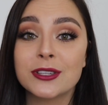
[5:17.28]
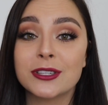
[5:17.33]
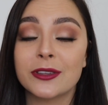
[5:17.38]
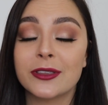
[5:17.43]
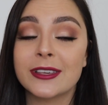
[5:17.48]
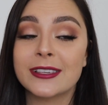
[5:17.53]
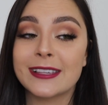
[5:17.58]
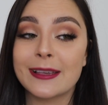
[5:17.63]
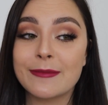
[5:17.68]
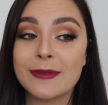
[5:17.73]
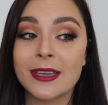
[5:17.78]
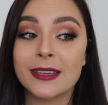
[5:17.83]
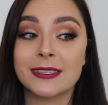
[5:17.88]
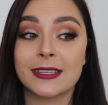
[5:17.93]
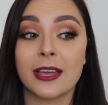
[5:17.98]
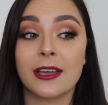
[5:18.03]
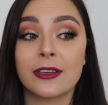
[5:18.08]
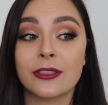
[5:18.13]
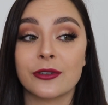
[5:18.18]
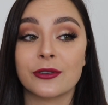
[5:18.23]
so they send me a
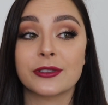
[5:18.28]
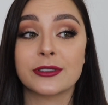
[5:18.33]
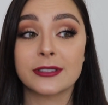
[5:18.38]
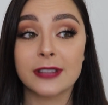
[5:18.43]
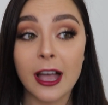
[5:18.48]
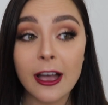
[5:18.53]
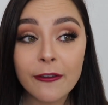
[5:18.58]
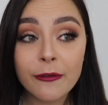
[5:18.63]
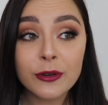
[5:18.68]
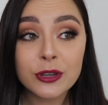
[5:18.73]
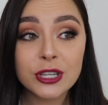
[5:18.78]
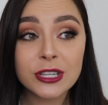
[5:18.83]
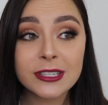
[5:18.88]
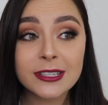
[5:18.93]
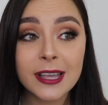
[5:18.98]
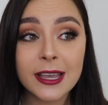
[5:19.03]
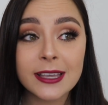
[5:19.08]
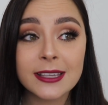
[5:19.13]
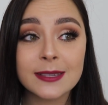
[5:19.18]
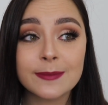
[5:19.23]
ton of their stuff, which
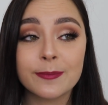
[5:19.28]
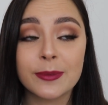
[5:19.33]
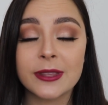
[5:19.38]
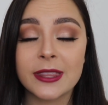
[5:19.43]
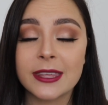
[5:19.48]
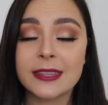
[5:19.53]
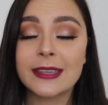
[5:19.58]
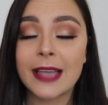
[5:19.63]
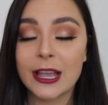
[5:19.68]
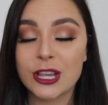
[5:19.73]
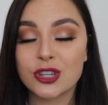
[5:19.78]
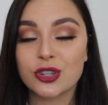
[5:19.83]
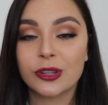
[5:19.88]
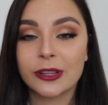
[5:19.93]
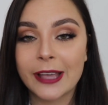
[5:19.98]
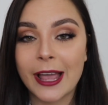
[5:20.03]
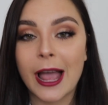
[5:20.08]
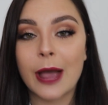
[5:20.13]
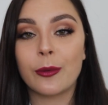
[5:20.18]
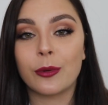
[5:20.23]
is nice, but then
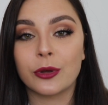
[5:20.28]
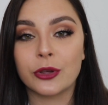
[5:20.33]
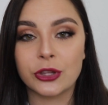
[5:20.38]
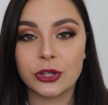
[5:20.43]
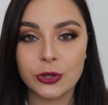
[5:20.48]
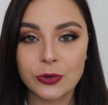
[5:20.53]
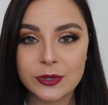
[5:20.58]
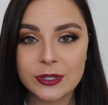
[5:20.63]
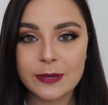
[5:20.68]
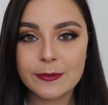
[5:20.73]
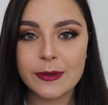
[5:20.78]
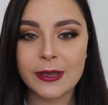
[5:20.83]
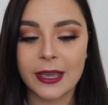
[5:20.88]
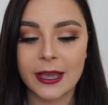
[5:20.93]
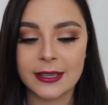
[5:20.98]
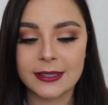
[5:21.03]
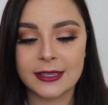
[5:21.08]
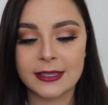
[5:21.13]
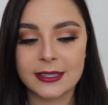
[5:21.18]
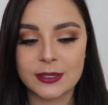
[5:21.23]
naturally I will use it
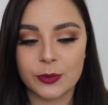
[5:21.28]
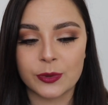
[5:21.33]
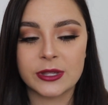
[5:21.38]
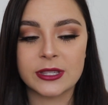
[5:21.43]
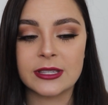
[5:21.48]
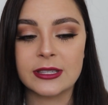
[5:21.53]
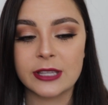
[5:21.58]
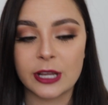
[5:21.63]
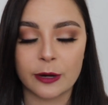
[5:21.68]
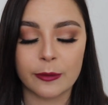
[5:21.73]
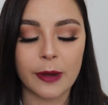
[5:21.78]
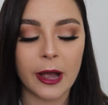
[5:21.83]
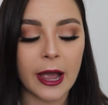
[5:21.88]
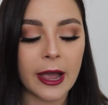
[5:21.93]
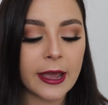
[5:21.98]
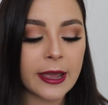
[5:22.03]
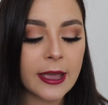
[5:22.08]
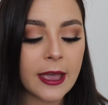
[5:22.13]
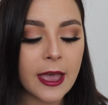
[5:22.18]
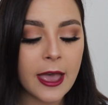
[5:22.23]
because it's what's
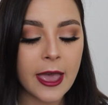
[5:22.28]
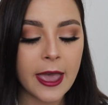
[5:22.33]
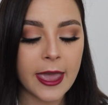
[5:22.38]
nearby.